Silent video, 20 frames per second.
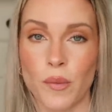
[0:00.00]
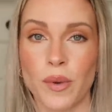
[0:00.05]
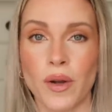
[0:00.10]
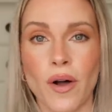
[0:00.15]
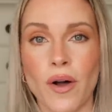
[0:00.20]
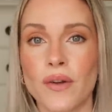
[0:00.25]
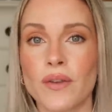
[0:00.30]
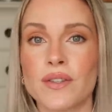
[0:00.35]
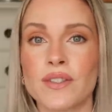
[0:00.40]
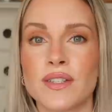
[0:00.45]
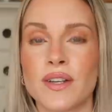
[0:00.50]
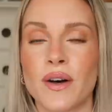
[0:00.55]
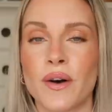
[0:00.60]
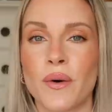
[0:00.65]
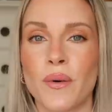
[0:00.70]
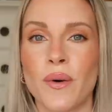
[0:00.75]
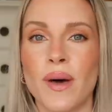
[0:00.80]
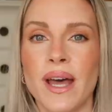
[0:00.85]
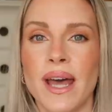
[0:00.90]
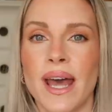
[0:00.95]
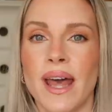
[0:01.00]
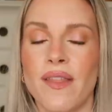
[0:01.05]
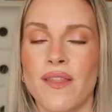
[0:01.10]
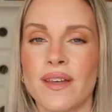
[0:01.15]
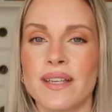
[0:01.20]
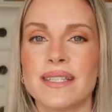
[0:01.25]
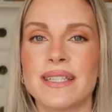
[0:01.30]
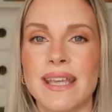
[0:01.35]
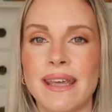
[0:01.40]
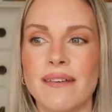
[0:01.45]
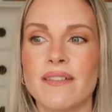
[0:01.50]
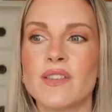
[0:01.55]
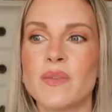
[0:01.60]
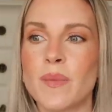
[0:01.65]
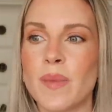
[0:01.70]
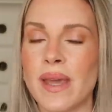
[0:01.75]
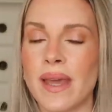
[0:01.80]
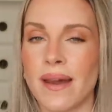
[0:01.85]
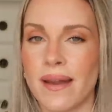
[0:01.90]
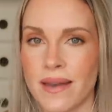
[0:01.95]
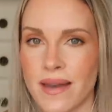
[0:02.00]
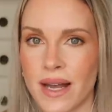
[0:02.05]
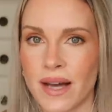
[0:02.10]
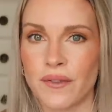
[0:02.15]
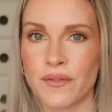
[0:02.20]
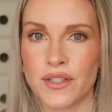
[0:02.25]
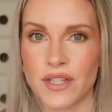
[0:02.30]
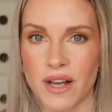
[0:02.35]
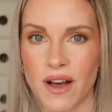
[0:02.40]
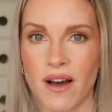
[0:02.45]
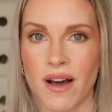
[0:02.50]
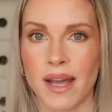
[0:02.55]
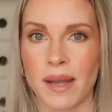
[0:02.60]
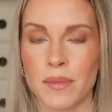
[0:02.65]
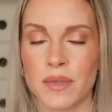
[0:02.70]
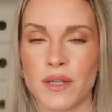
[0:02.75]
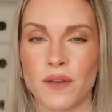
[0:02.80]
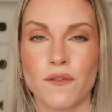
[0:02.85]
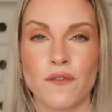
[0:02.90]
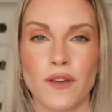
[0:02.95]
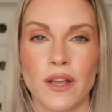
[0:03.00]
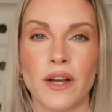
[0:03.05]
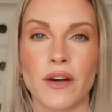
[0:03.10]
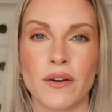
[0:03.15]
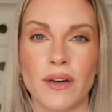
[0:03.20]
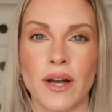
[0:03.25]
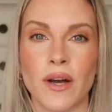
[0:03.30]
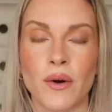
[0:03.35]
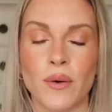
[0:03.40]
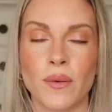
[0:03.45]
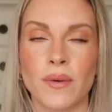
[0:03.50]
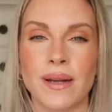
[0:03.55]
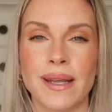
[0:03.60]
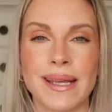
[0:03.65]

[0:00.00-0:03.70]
but also this gives me enough time to figure out,